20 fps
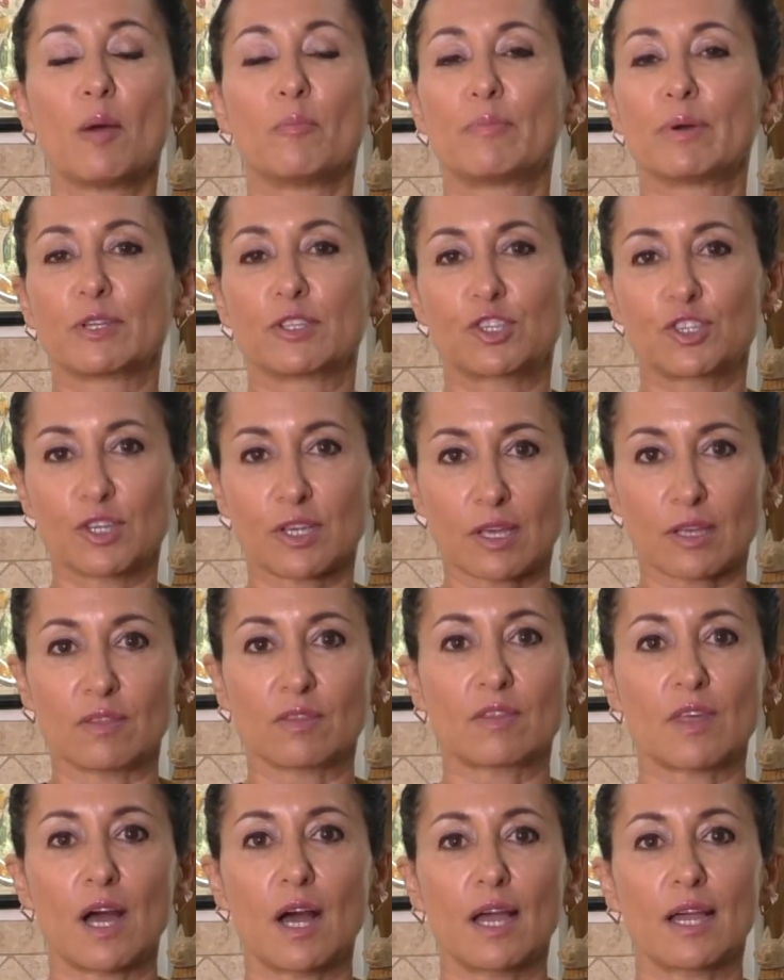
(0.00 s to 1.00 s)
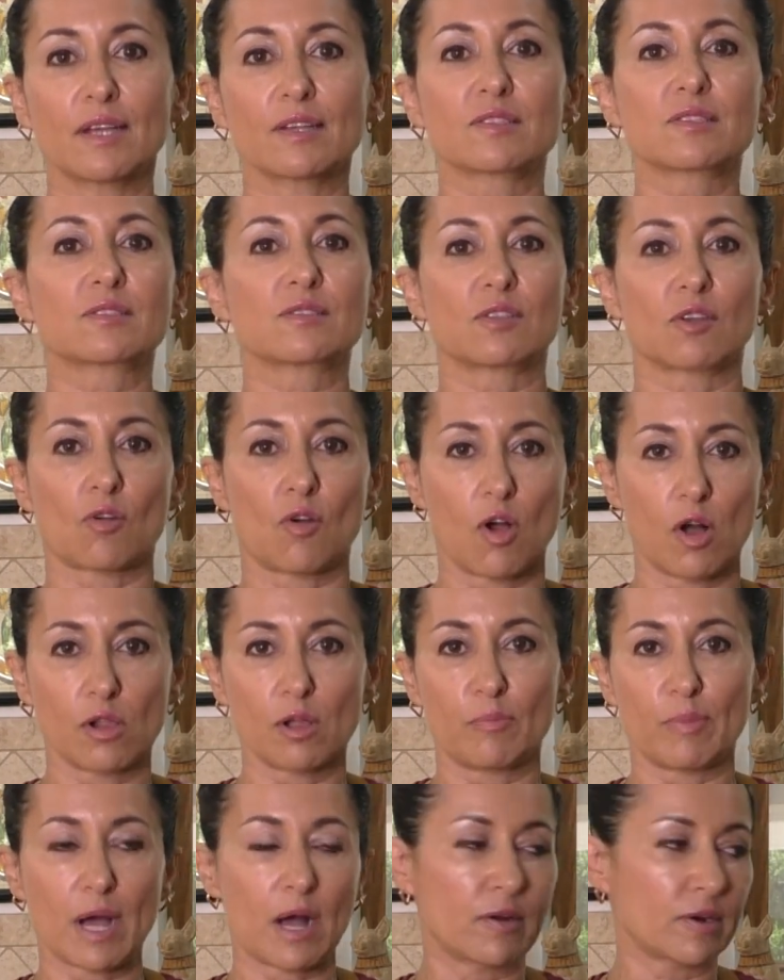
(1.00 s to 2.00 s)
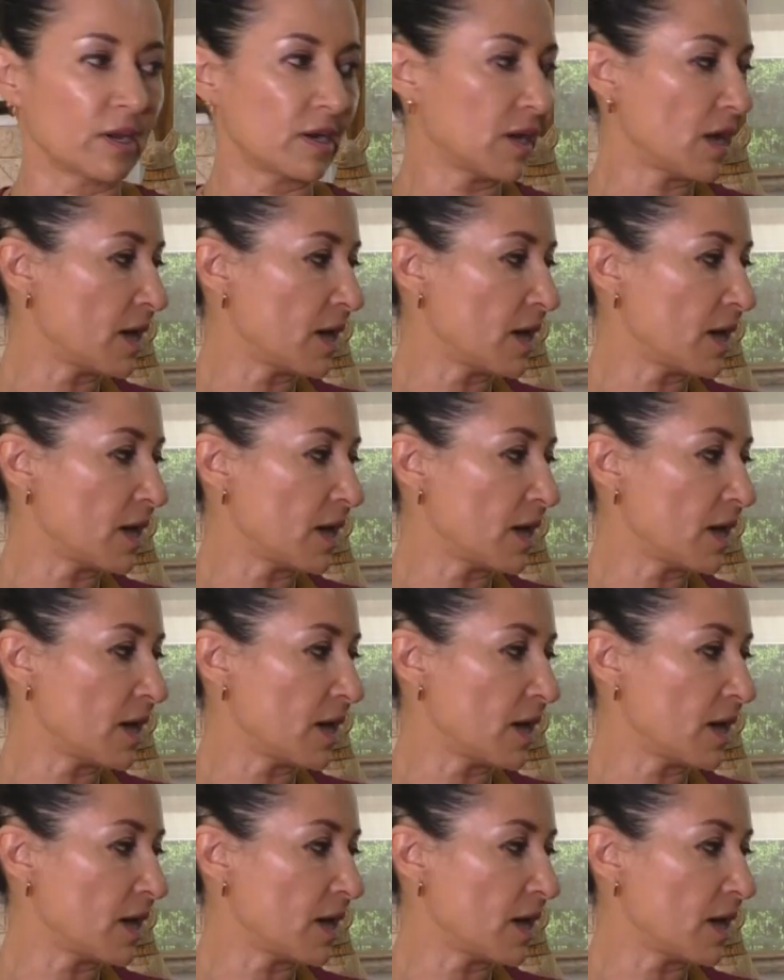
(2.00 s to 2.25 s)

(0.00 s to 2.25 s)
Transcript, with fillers: but chicken thighs, they're all about it,